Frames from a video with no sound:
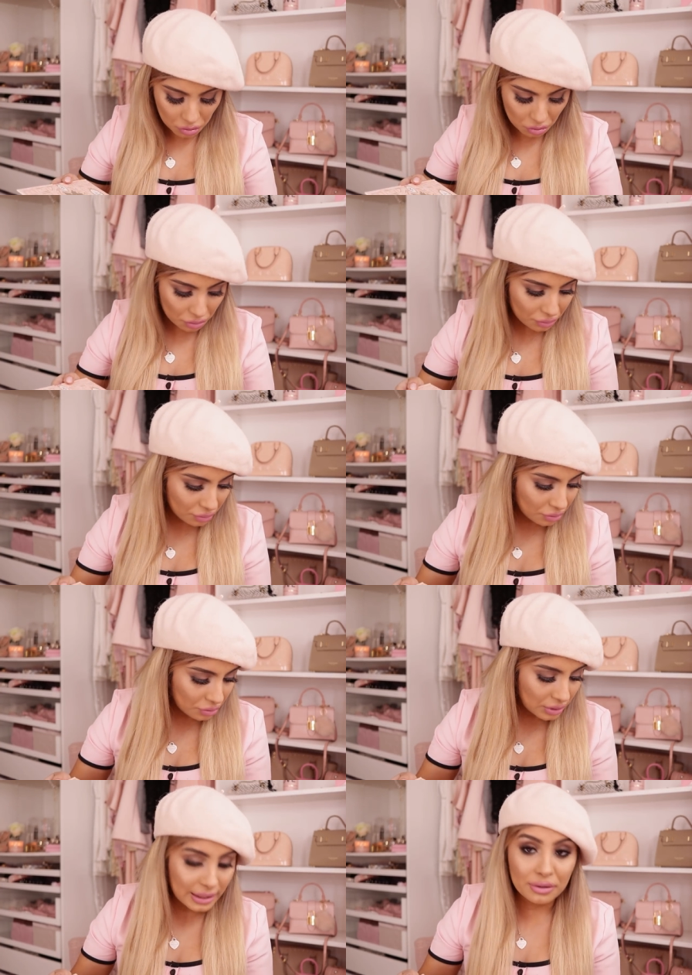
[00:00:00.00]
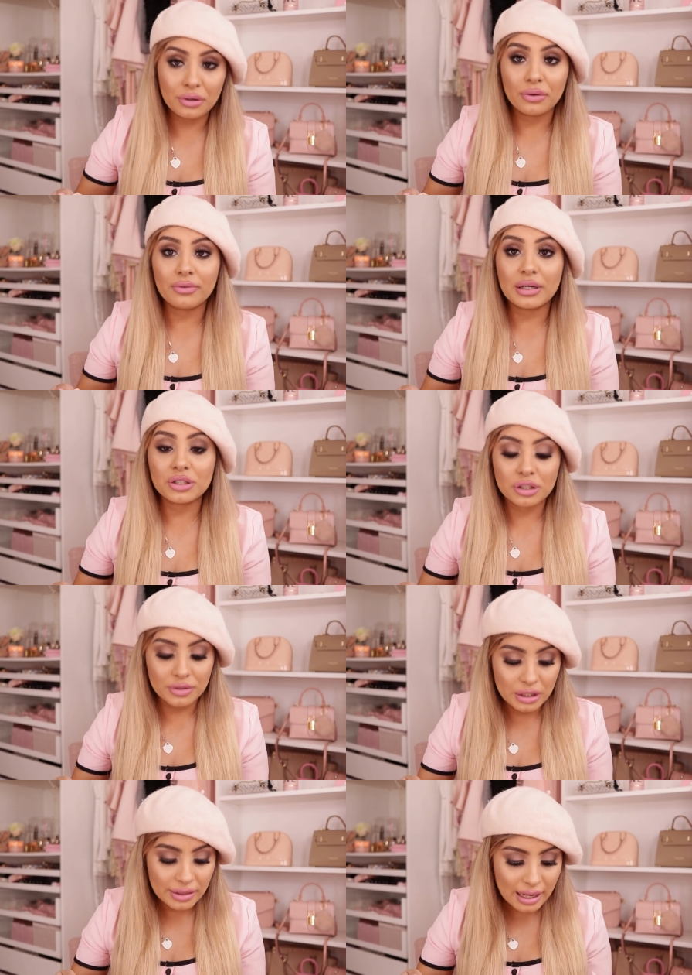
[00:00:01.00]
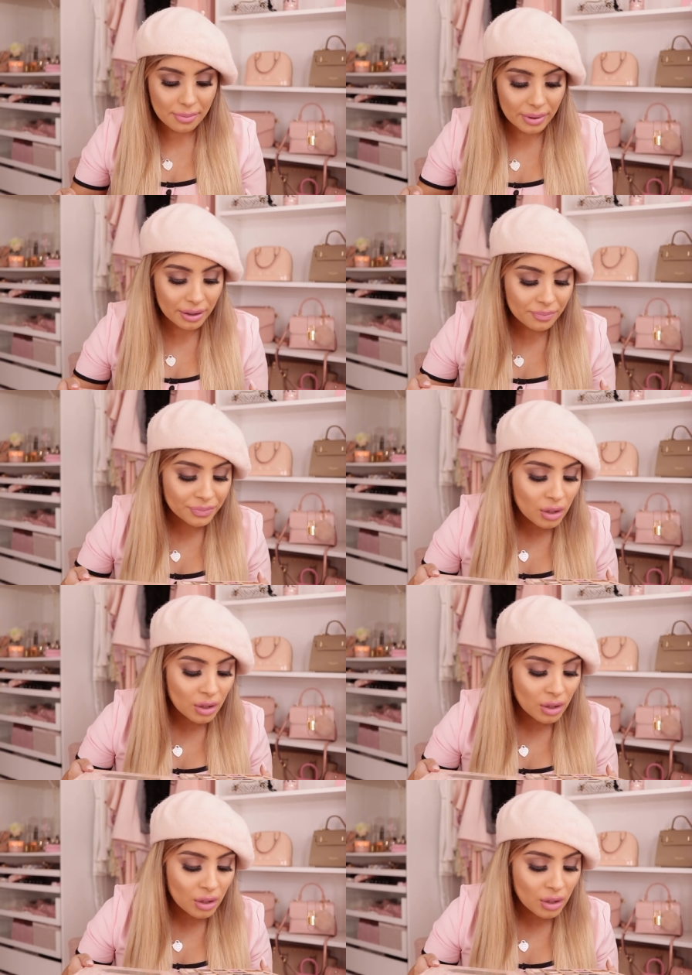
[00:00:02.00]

Oof. I don't know if I should have done that, but